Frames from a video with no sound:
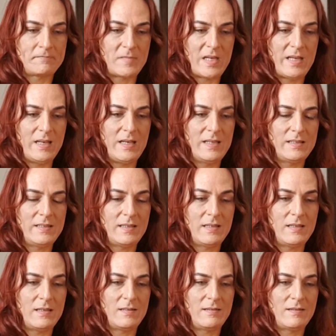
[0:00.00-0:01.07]
A little
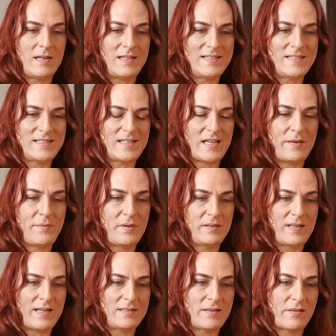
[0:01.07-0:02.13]
unstable
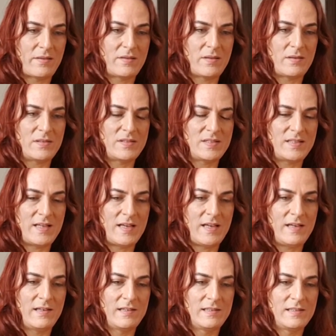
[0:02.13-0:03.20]
that Thursday,
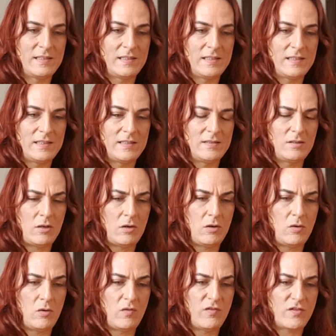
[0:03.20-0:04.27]
Don't
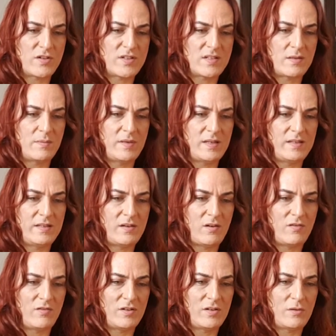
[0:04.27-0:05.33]
look for stability
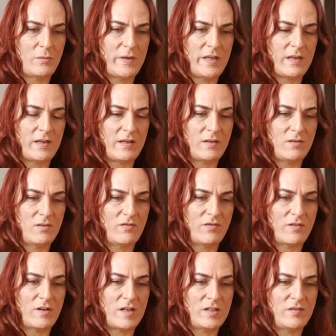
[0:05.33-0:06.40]
over the weekend. Look
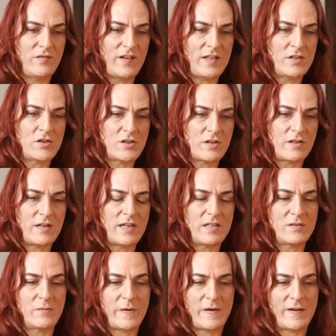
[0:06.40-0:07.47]
for adventure as
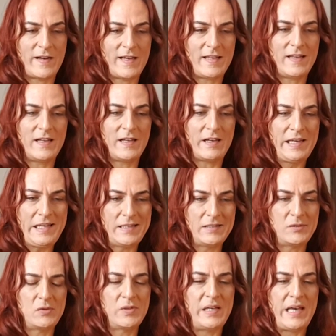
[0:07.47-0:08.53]
we are heading
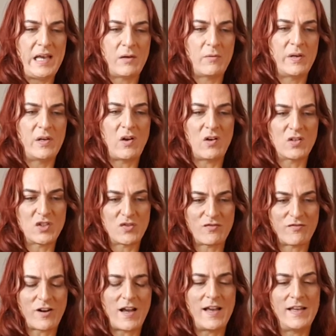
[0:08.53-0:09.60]
into the equinox
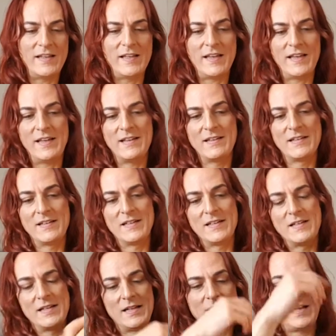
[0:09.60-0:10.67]
Friday
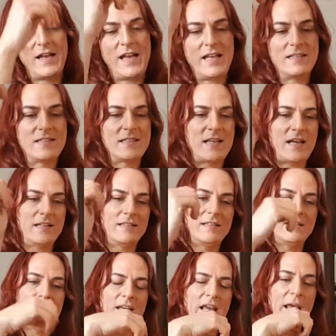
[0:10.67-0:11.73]
and
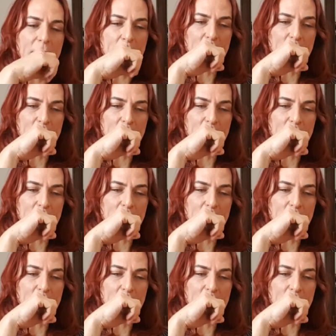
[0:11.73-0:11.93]
Saturday.